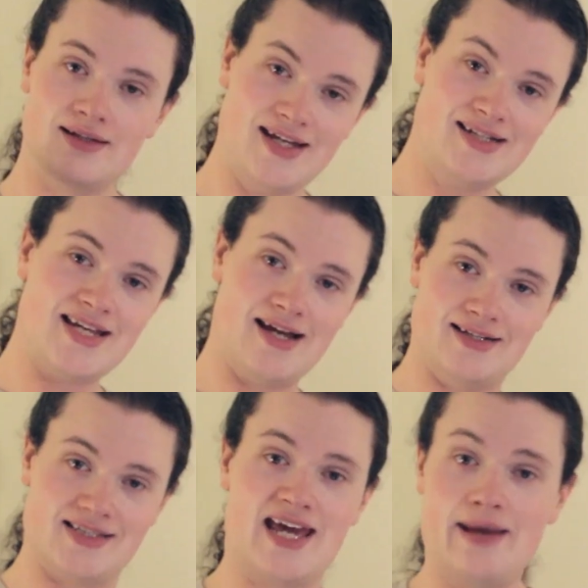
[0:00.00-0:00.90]

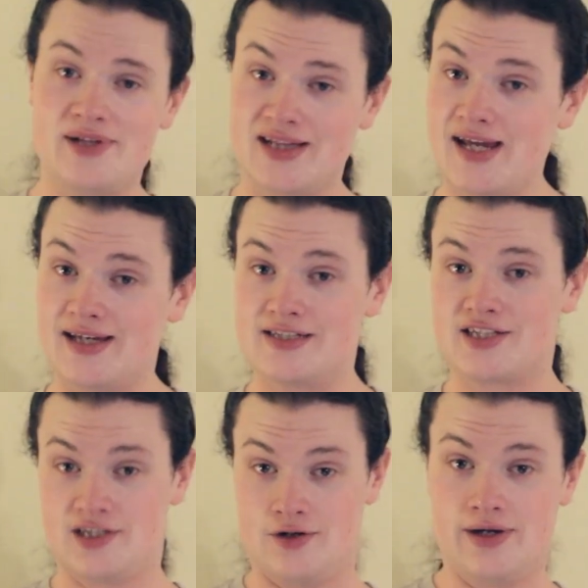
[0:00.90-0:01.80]
Intel's Kaby Lake is
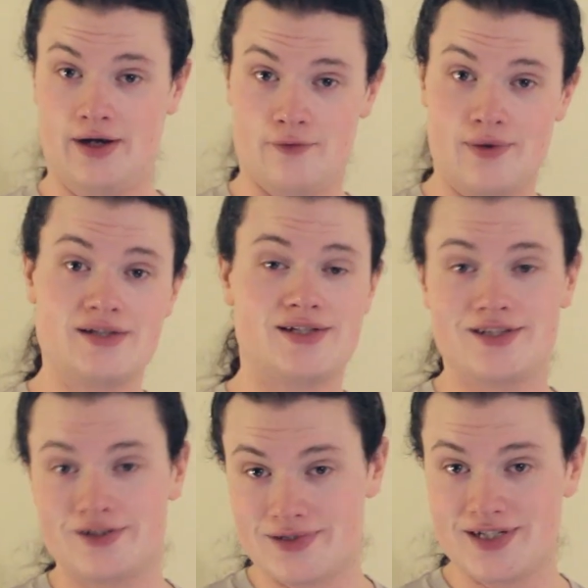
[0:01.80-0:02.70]
throwing a wrench in
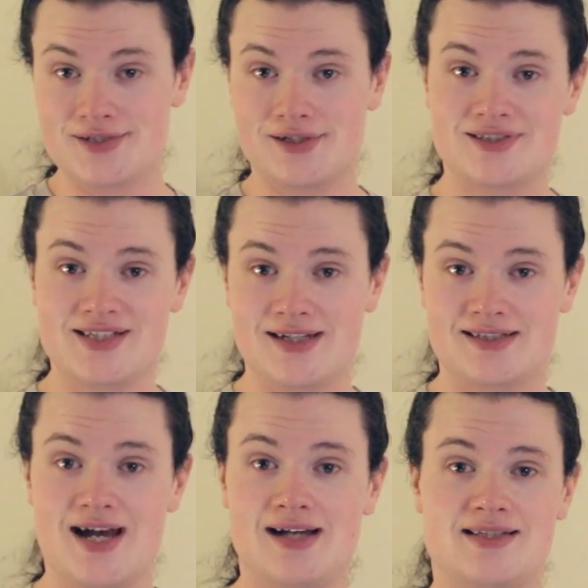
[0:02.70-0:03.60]
the traditional
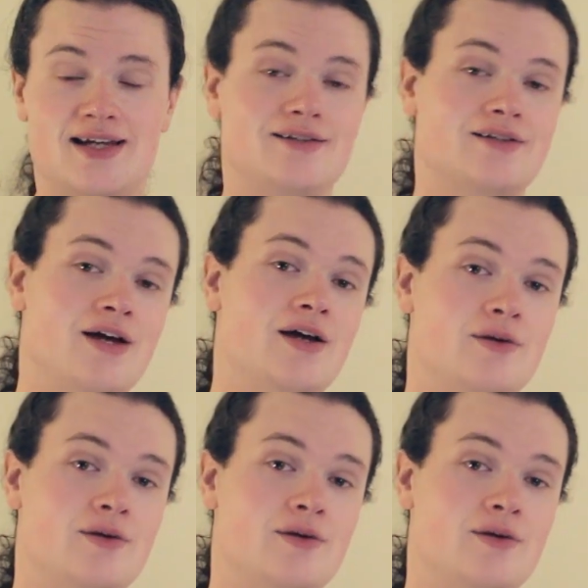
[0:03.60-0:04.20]
tick-tock cycle.